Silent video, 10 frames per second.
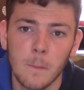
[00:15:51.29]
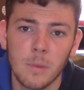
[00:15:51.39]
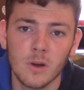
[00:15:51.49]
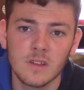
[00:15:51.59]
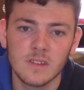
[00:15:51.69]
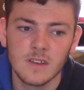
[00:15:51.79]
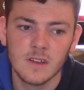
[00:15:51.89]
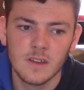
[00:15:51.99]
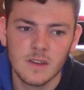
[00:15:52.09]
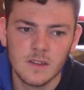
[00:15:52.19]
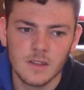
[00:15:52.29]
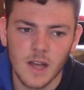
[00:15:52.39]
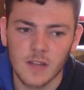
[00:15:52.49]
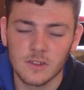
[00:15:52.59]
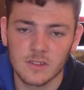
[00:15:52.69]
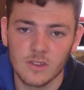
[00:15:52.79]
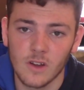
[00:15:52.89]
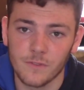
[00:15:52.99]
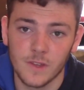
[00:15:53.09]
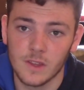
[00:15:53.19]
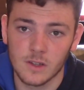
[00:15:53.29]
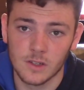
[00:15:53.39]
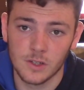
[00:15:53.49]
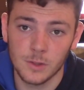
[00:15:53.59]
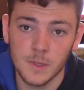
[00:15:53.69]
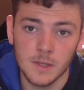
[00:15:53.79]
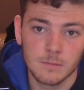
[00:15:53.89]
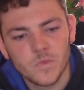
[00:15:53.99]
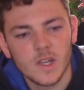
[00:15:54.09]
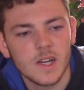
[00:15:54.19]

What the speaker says: But I just don't think they're going to do it.